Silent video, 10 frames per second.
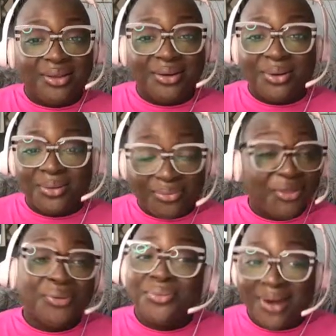through
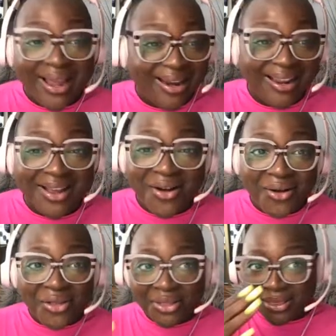writing,
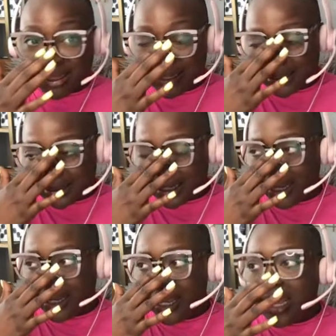all the things,
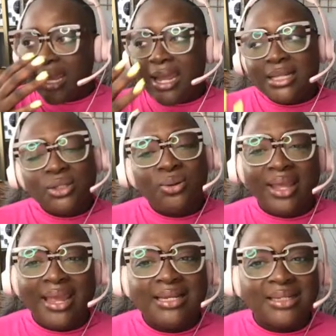like, it's
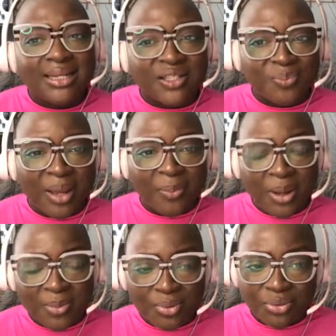okay to
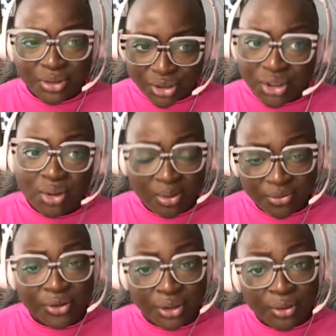expect people to show
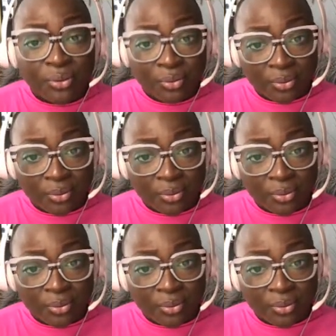up for you